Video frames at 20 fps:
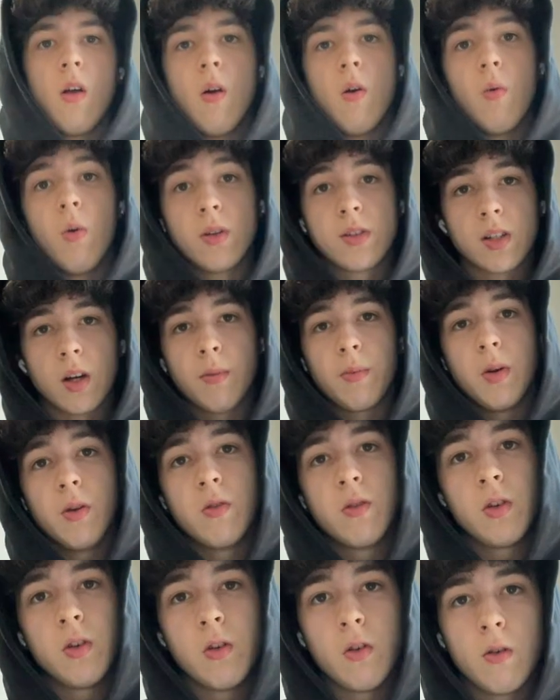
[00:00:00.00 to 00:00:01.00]
What's up,
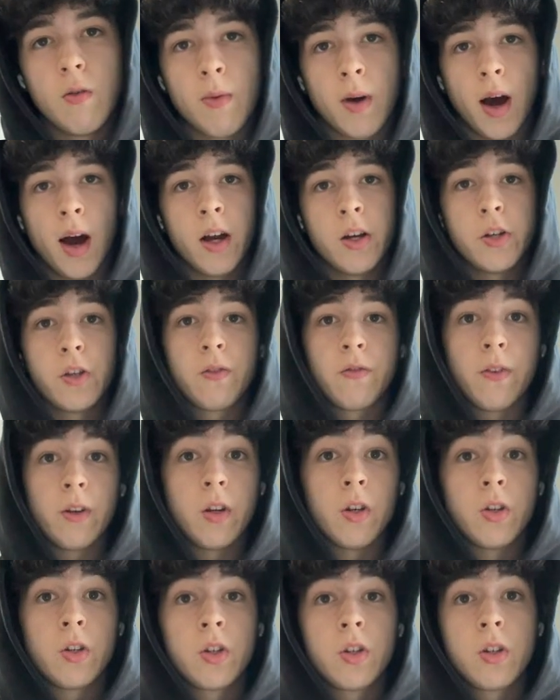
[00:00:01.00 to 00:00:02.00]
YouTube? I just
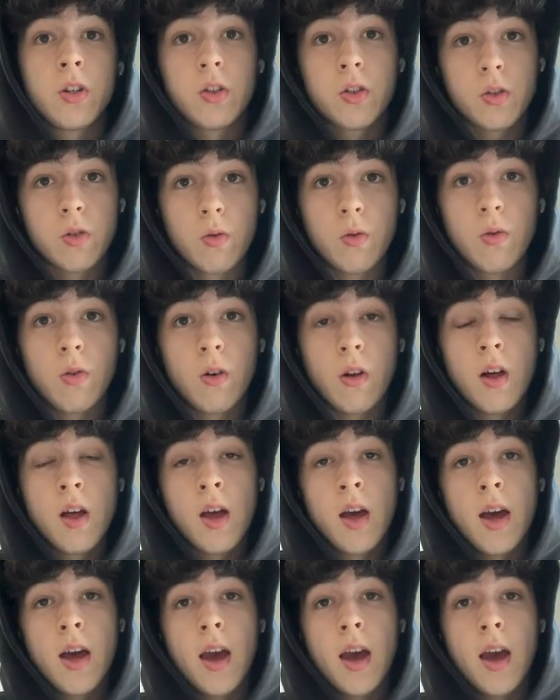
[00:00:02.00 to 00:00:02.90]
finished school,